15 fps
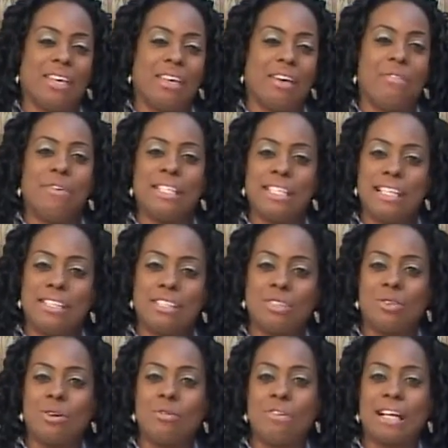Visit
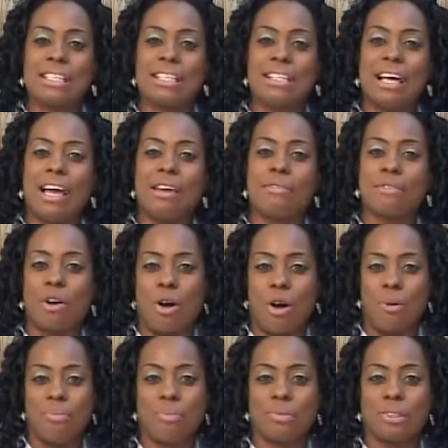
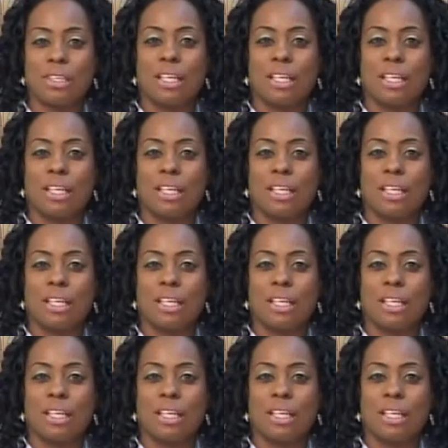DeloreFactorLive.com